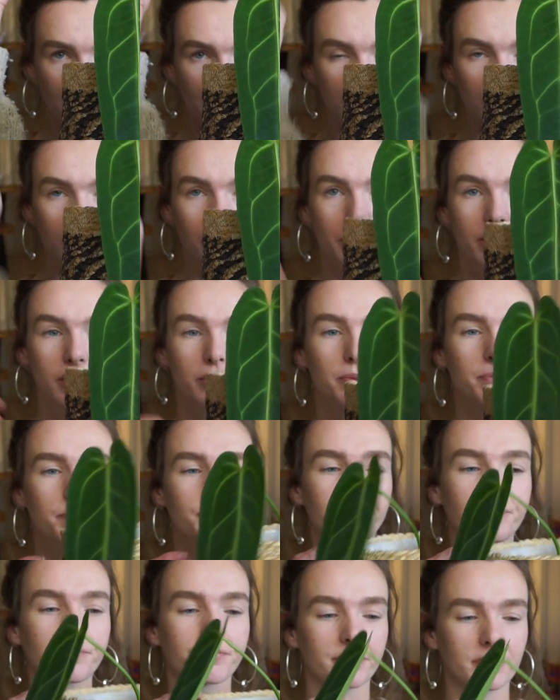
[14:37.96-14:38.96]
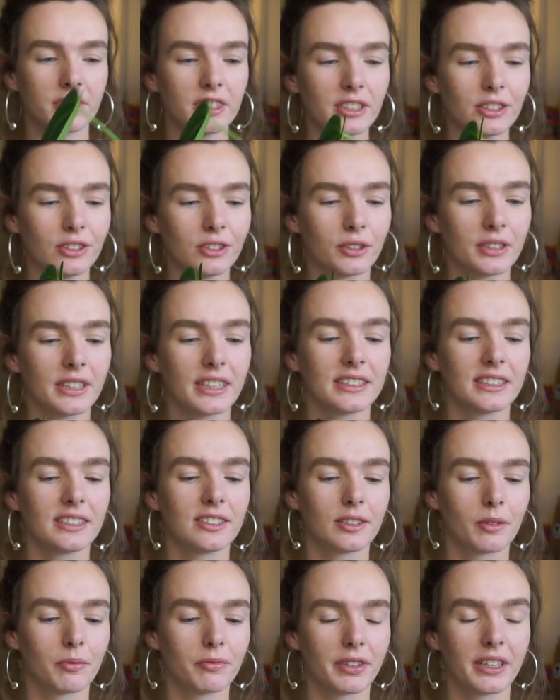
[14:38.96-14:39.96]
Milspo. So that is
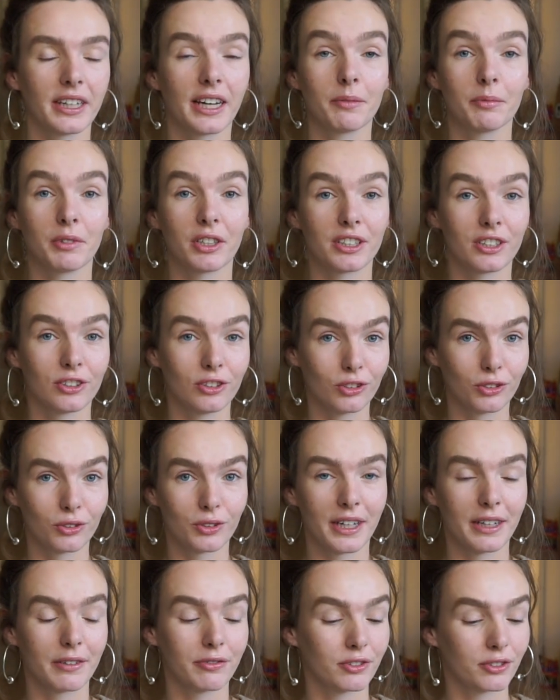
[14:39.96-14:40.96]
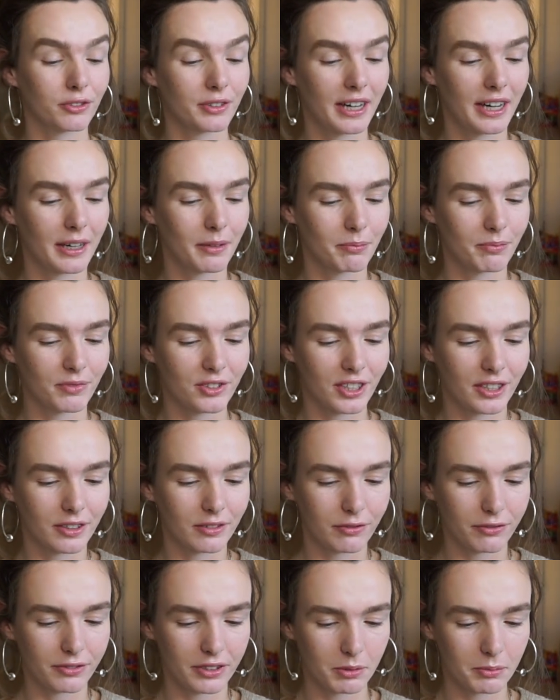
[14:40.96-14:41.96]
something I'm going to do after I'm done
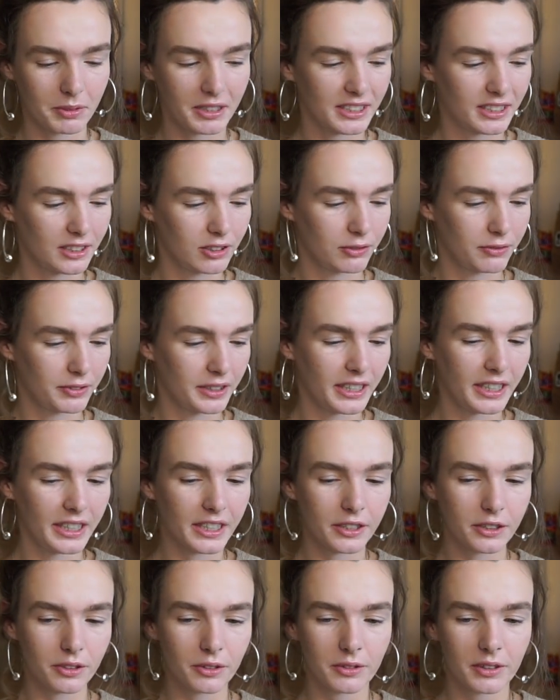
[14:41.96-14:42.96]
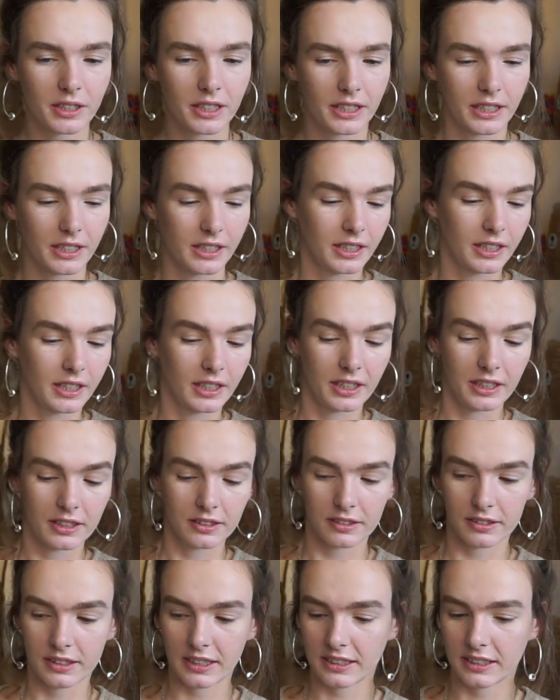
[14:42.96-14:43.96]
filming this video.
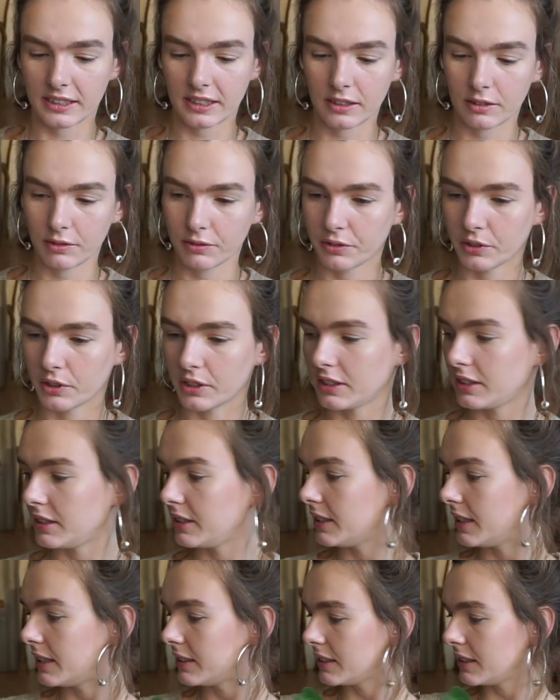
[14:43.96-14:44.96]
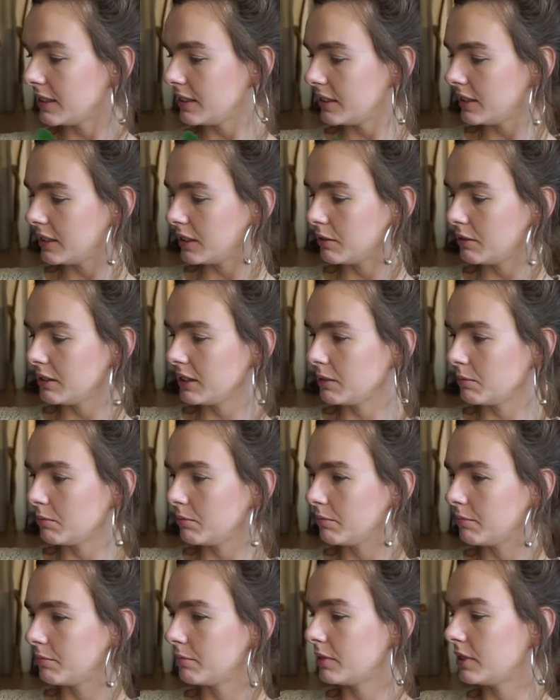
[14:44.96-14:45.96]
So that's it for that
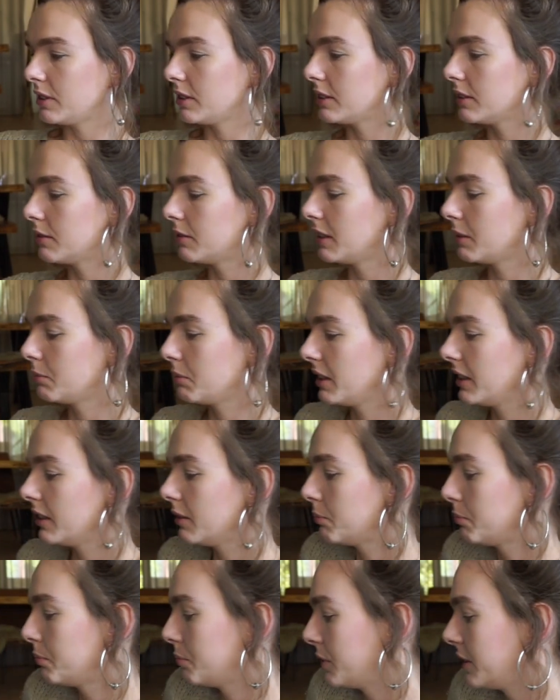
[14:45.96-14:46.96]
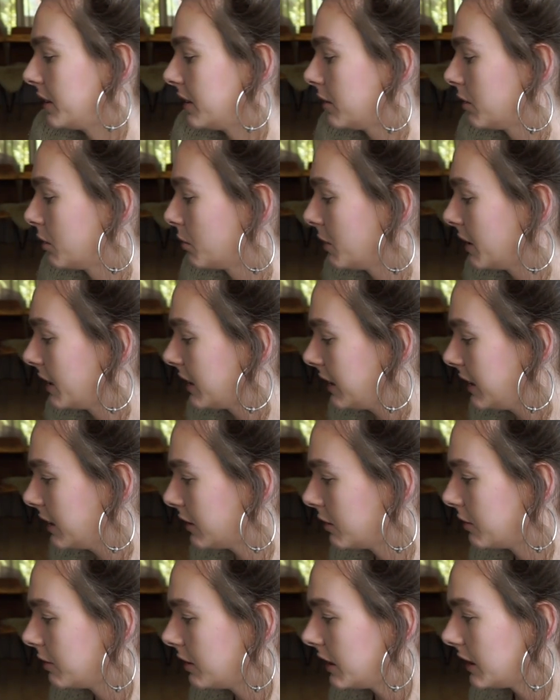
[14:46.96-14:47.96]
anthurium. Let me put it quickly
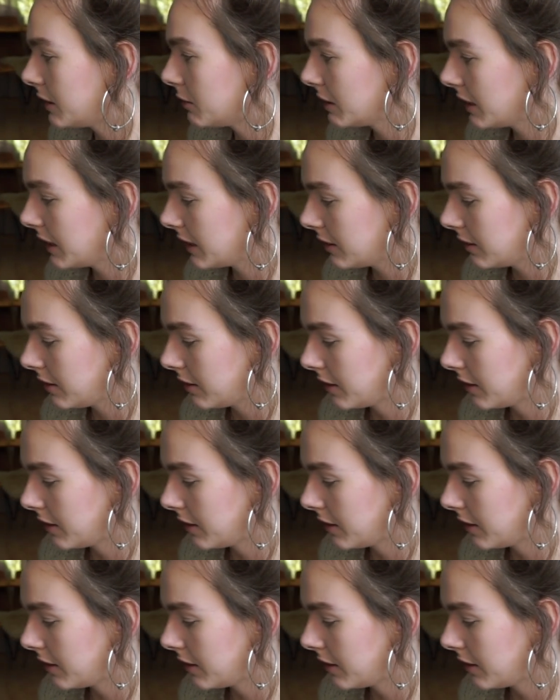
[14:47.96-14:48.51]
over there again.